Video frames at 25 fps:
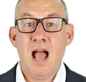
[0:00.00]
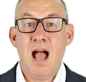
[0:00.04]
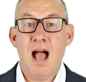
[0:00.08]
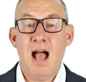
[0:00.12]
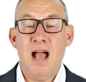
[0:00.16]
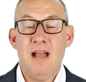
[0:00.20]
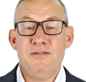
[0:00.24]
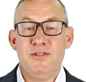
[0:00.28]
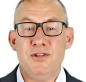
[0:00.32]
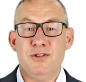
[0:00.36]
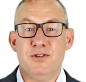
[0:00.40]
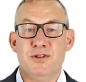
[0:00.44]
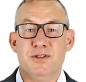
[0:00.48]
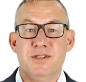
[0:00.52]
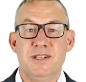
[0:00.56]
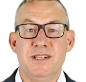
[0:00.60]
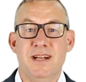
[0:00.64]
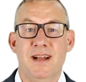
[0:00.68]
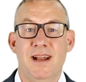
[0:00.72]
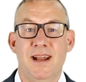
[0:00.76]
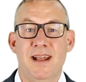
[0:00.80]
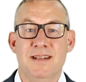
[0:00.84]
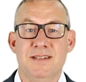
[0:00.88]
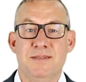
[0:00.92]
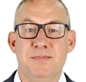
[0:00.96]
Hi, future
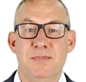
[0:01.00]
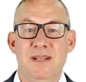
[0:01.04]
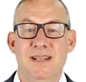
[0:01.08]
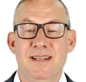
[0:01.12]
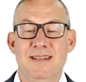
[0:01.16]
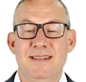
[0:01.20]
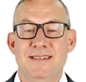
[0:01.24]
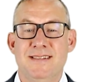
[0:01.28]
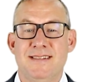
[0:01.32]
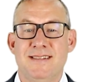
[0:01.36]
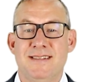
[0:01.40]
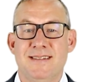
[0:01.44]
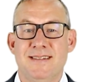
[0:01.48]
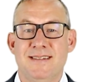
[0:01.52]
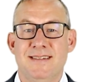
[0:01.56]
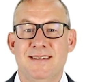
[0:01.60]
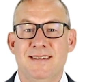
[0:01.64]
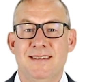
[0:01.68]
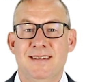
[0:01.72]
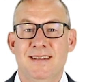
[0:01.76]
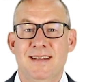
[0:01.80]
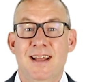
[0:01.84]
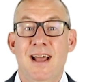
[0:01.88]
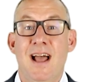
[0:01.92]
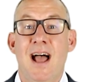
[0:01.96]
GISPs.
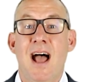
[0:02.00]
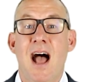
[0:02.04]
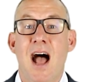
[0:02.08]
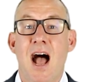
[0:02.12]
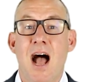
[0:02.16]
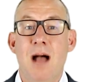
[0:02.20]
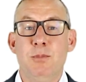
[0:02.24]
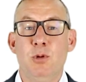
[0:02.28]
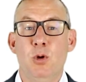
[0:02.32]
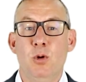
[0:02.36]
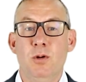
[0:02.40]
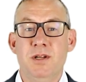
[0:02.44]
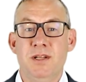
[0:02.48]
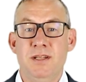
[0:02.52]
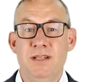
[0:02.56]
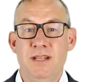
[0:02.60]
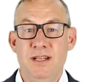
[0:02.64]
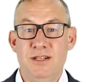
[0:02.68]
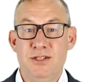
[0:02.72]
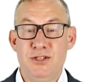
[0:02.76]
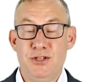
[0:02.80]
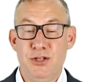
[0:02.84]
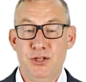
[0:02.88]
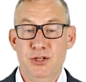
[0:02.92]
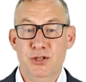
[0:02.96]
I'm going to
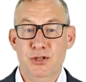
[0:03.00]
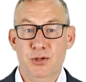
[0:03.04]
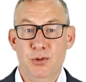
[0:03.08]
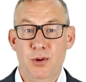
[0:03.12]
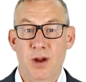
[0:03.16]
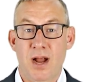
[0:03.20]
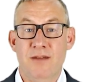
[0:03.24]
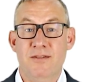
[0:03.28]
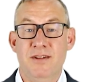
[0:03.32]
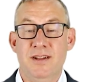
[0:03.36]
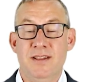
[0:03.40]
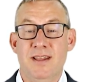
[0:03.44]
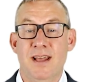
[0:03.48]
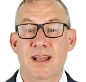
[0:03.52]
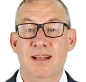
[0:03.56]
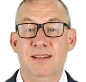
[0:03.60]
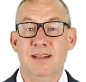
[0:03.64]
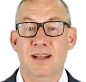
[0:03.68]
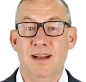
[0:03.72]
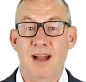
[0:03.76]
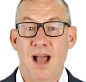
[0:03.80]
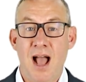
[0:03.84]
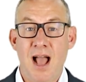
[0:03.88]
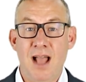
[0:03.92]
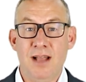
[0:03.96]
teach you everything
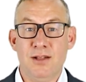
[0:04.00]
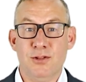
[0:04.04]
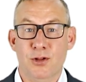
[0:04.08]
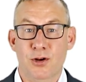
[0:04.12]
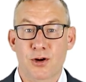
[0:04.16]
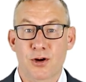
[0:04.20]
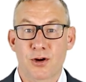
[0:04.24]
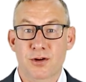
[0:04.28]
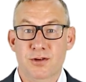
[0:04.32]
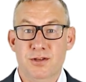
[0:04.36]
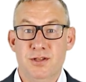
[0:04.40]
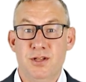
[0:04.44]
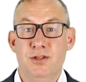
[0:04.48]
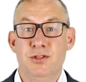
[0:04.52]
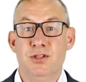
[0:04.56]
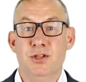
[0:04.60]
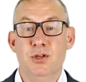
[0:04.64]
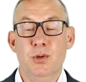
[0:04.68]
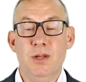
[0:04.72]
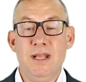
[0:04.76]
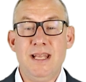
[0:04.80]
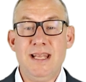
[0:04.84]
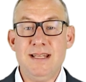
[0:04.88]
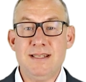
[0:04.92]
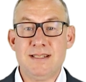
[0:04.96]
that I learned
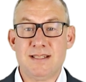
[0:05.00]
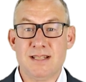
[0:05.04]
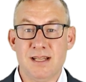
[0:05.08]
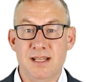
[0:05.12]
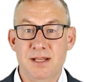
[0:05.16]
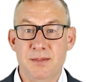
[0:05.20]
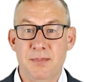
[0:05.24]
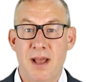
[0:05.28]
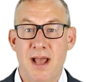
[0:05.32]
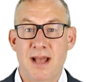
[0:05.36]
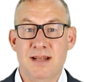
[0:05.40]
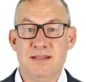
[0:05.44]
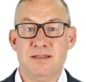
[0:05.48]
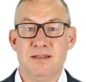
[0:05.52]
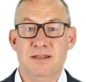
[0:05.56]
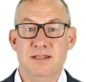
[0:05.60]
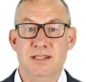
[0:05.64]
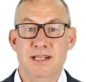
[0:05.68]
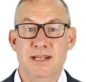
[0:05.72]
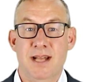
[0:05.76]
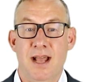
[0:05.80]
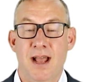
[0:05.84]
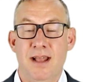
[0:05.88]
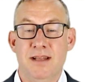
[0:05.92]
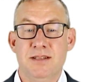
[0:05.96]
to easily pass the
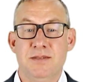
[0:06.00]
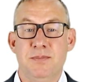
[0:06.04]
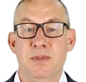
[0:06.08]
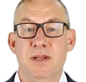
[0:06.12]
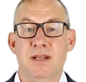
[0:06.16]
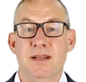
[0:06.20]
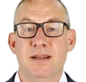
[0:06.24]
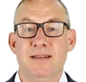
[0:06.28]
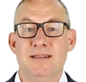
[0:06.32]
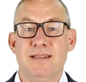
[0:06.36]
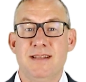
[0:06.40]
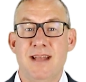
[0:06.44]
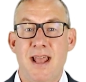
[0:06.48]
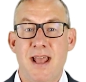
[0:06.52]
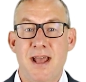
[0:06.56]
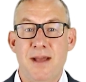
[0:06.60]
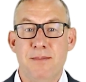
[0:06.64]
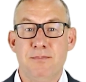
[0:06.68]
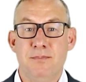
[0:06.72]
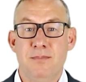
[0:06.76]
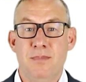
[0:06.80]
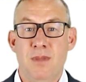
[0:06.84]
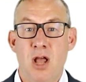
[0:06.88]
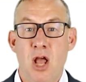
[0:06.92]
GISP exam